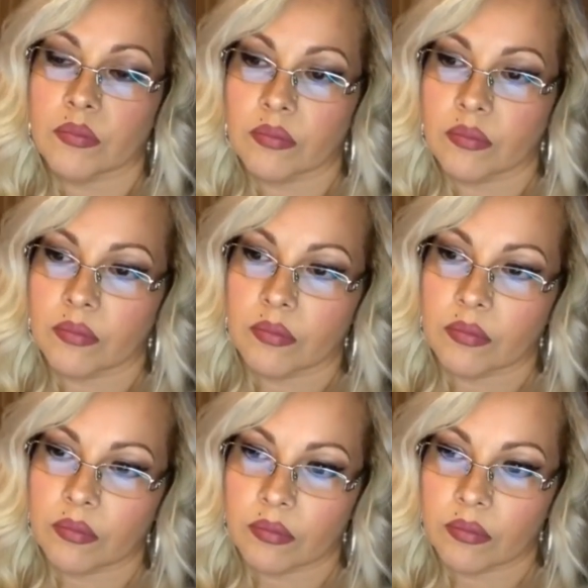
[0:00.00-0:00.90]

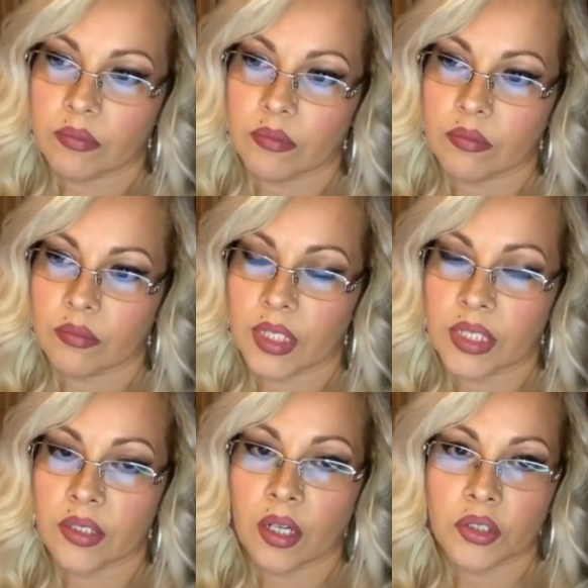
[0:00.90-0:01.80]
doctored it so they could
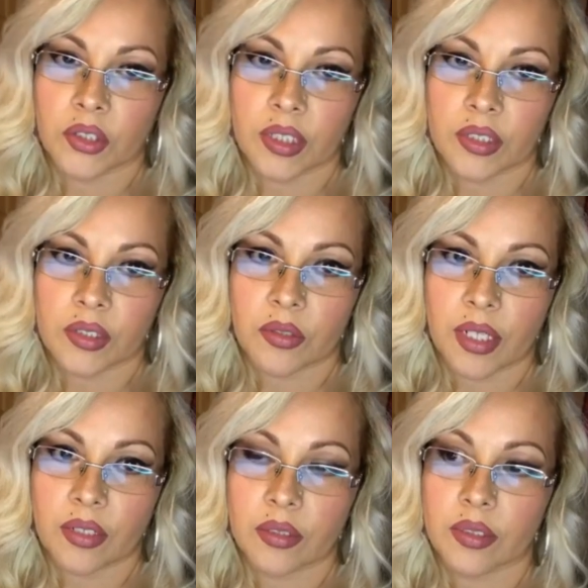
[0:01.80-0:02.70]
give us a
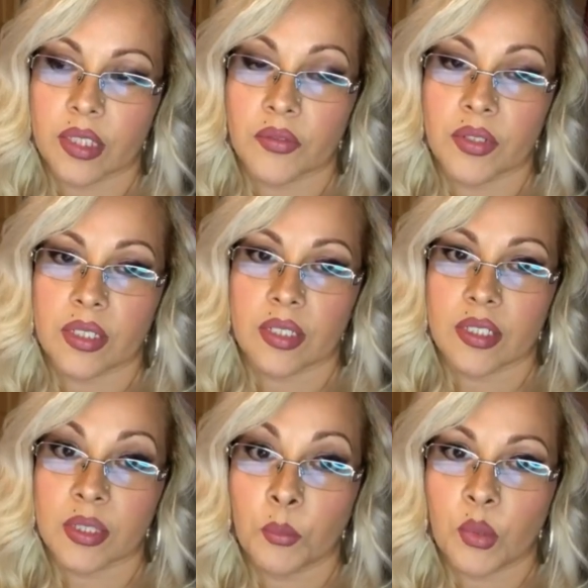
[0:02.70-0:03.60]
simple explanation
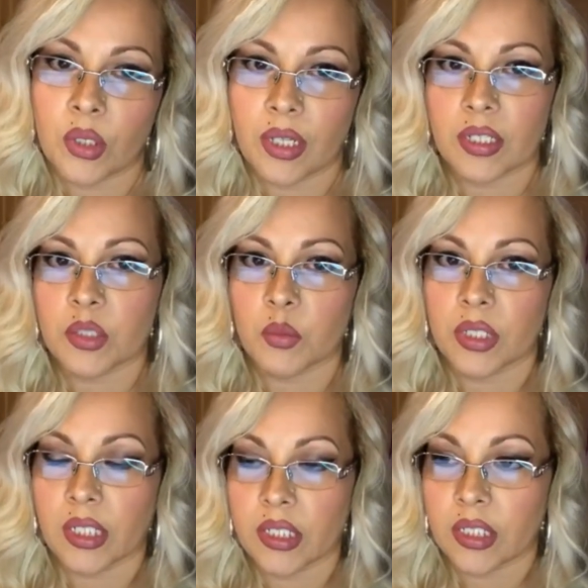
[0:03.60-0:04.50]
as to what happened.
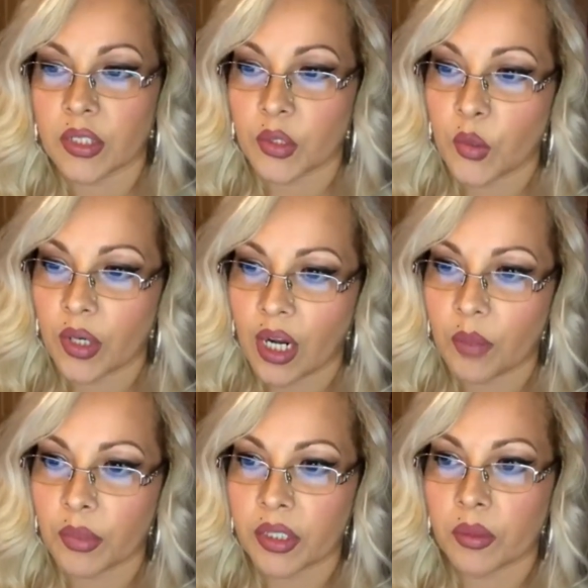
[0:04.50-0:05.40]
But
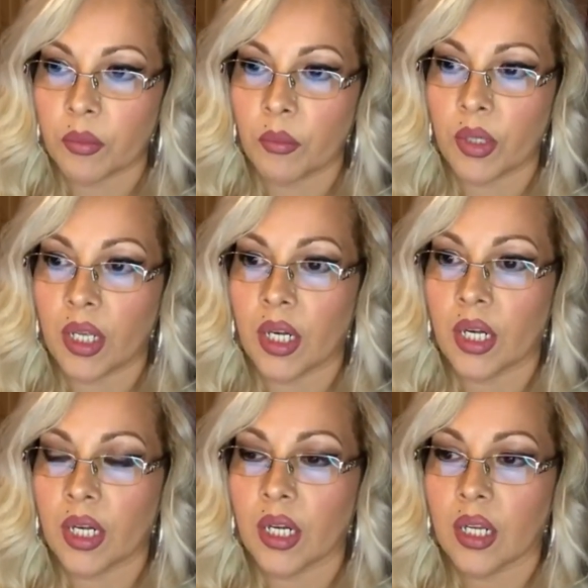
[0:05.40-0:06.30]

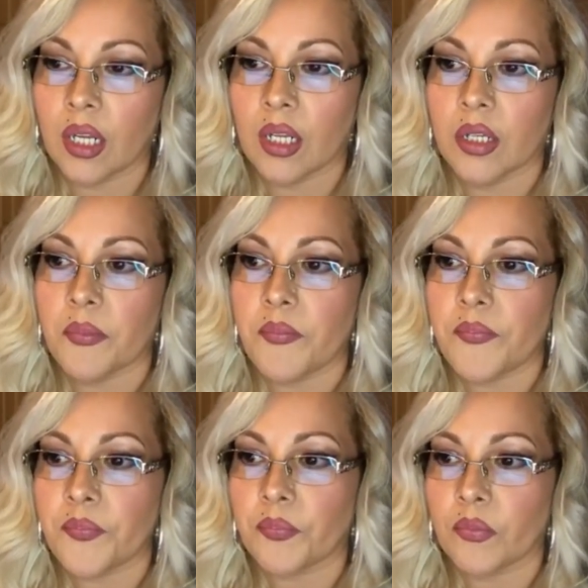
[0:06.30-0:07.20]
the fact that they
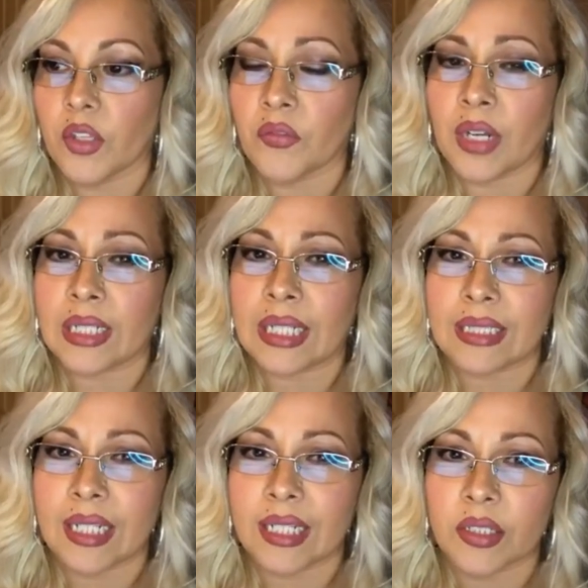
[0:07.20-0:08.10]
bulldozed
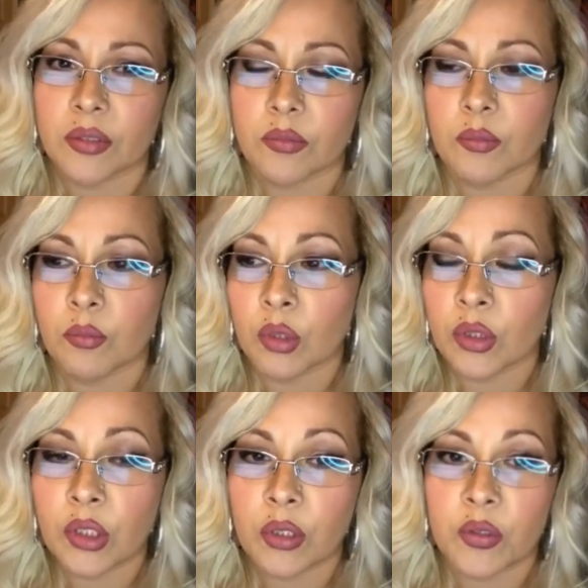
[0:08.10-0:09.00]
the whole thing
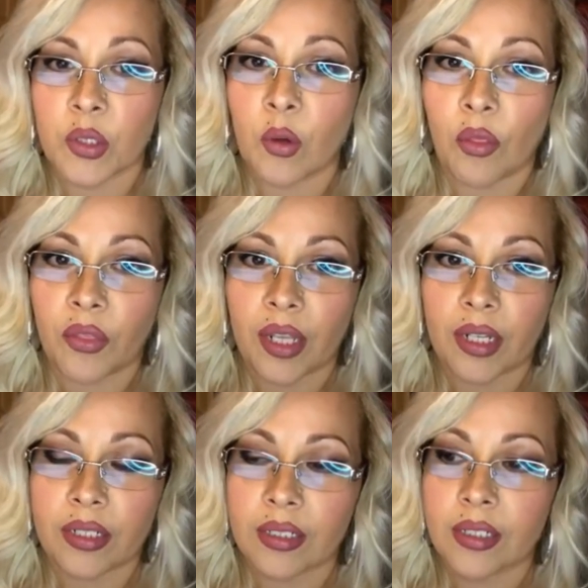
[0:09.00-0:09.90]
that
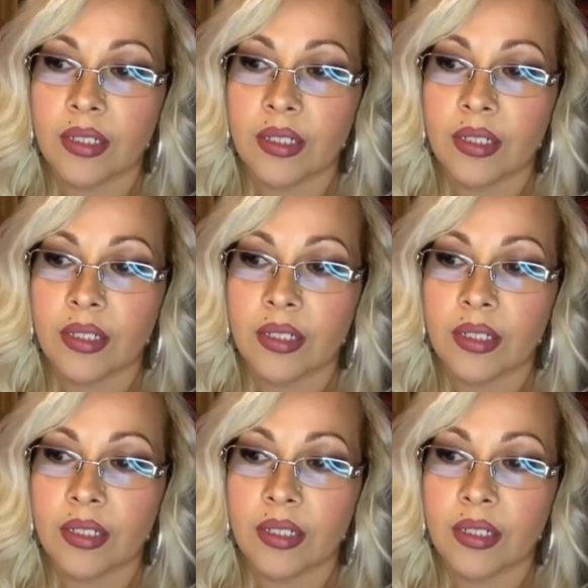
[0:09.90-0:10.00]
morning,